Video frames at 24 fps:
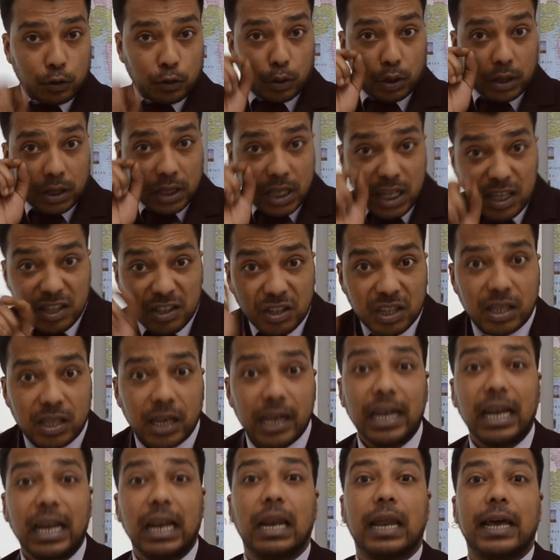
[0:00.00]
So this
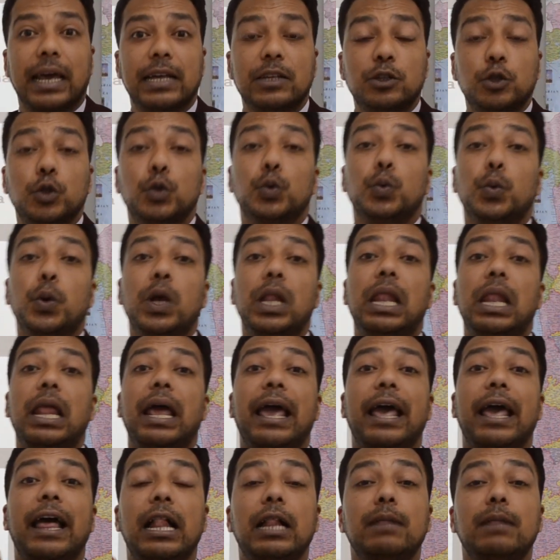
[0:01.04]
thick lens will
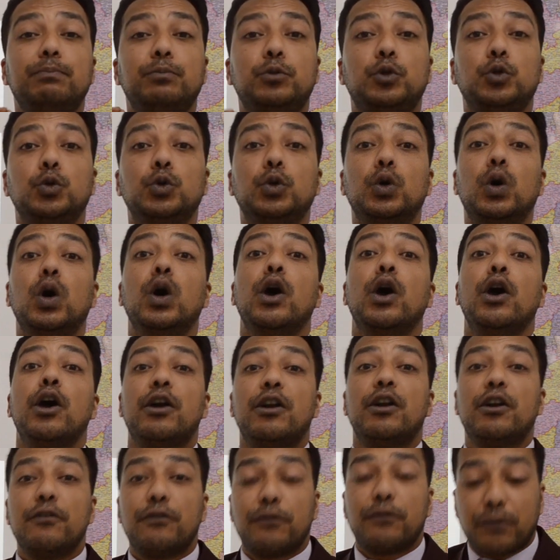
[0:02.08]
help to
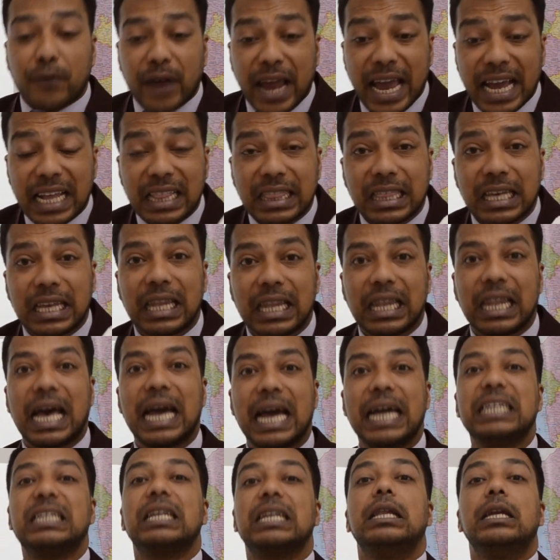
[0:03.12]
refract the
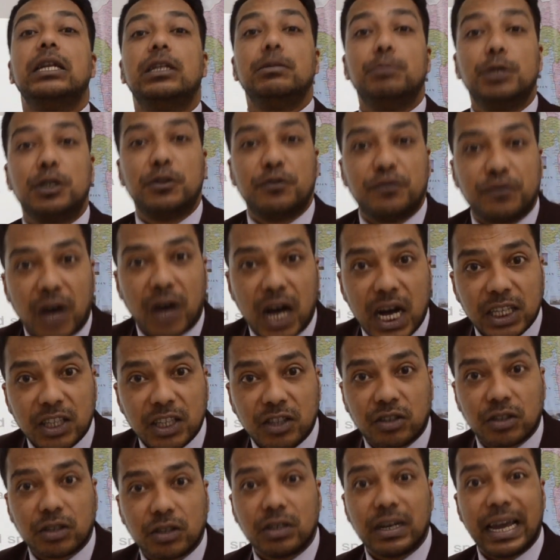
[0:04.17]
light little bit
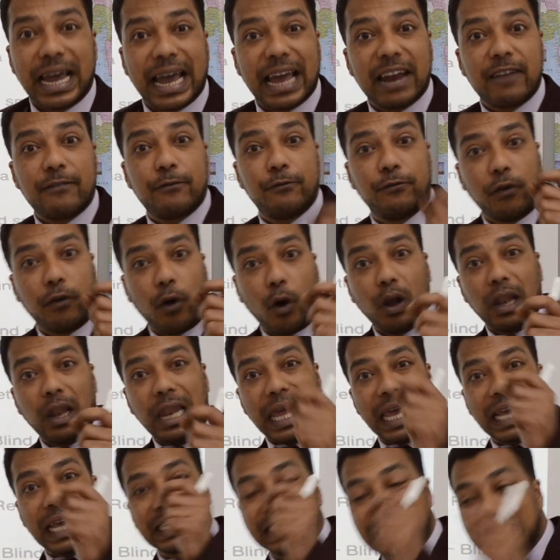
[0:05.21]
faster and
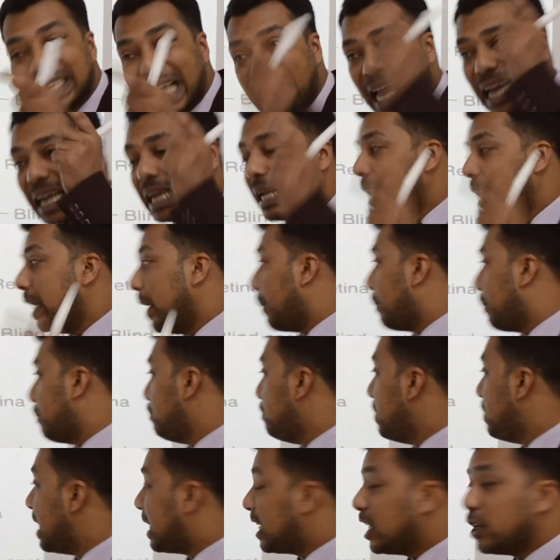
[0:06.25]
fall exactly,
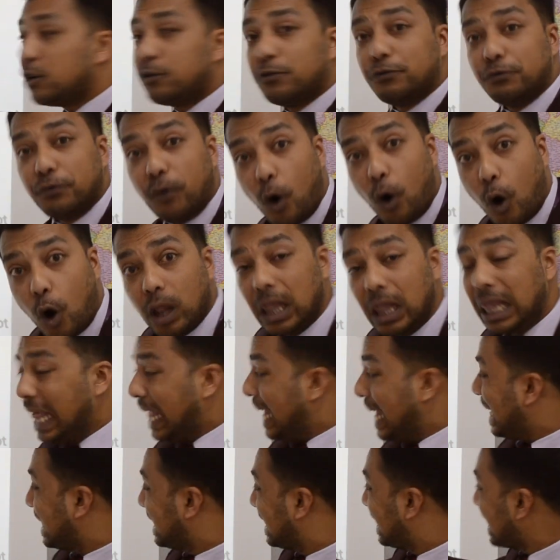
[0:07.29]
make it fall
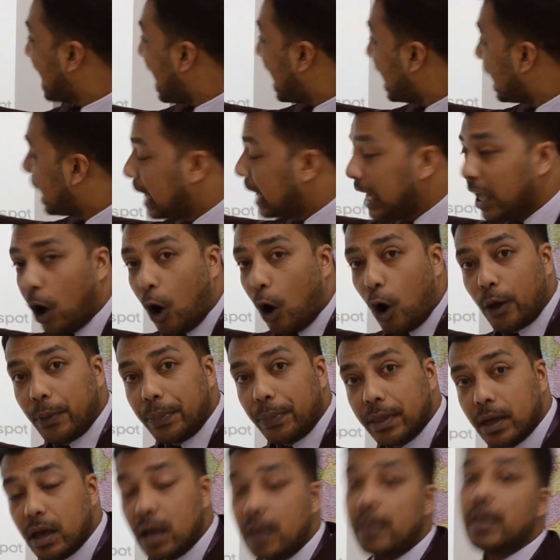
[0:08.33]
exactly
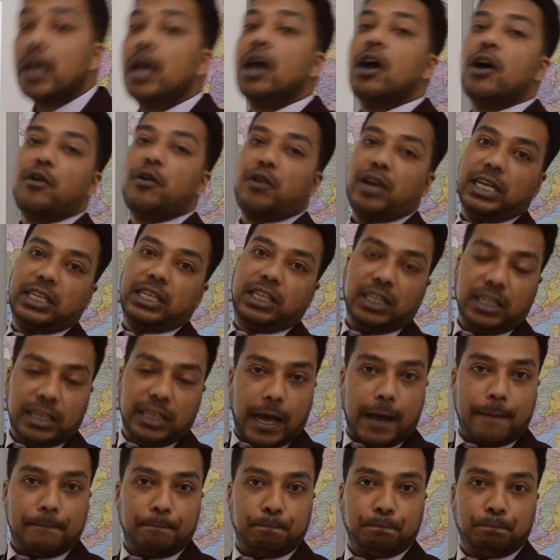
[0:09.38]
on the
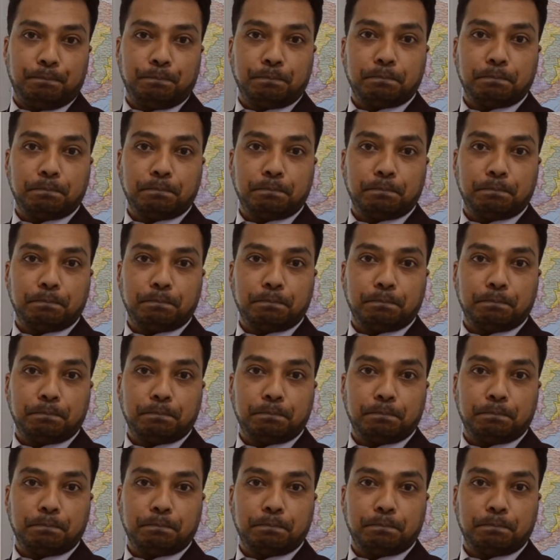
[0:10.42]
retina.